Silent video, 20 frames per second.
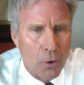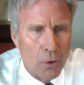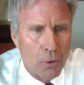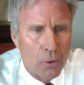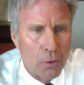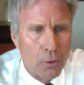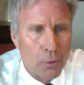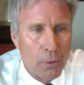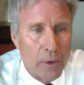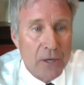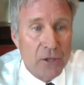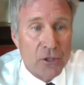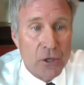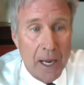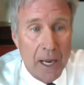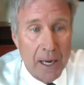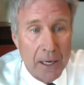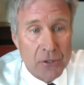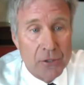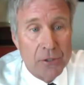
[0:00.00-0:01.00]
We
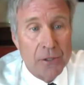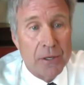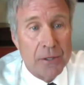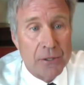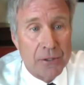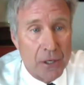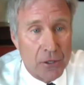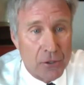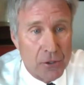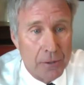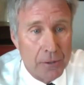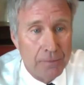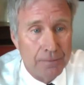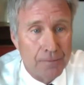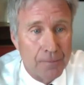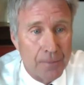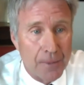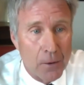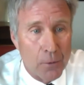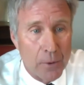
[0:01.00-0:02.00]
changed the decision
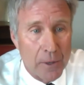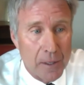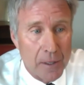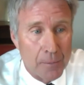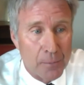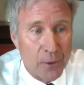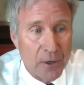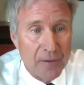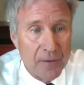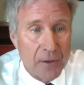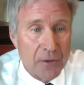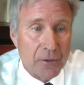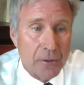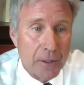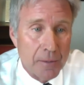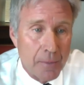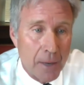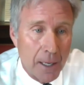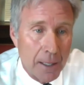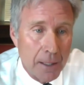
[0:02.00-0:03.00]
that we had previously
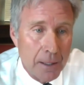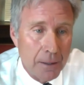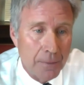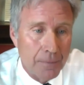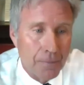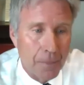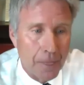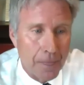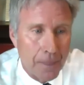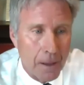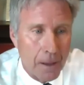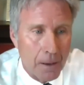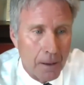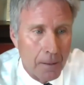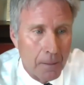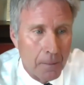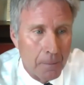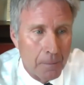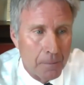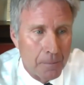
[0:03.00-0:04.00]
made
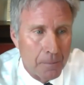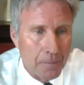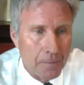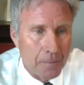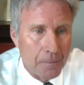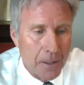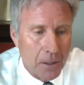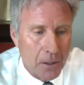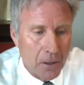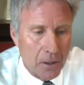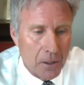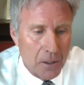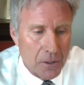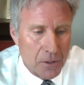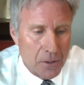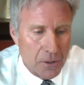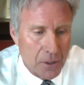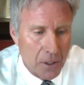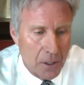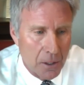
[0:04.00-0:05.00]

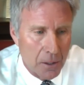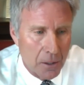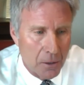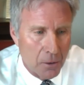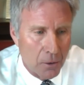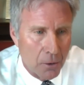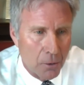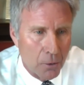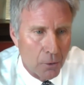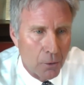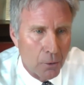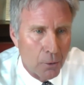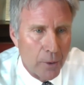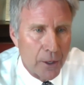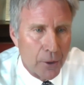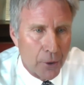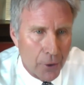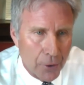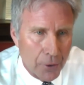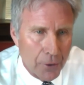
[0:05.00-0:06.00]
because we
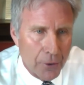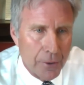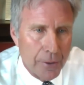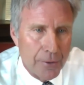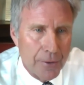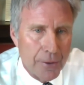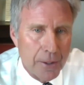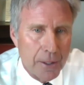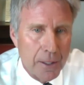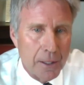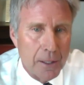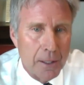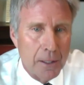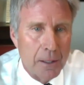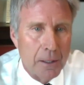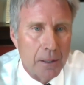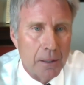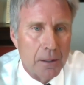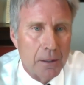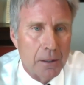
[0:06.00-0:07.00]
heard
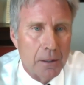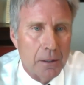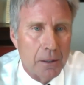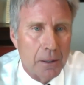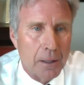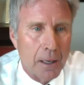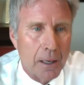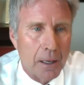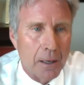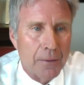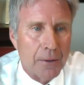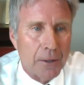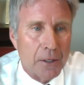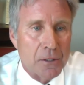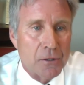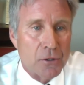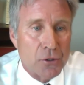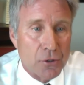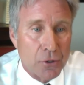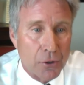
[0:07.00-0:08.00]
the
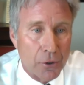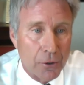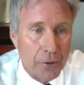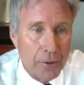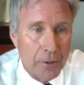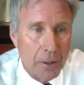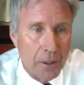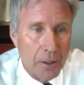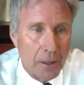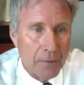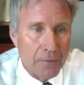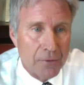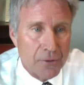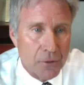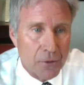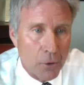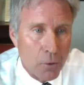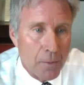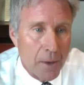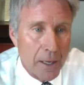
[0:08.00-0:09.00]
concern of
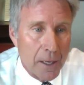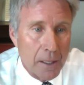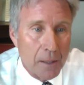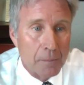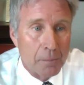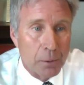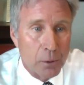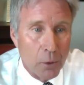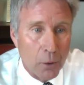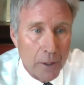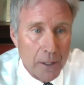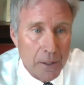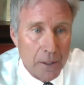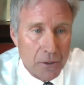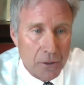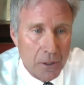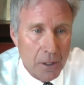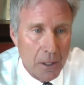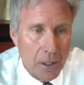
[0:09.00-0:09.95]
so many employees.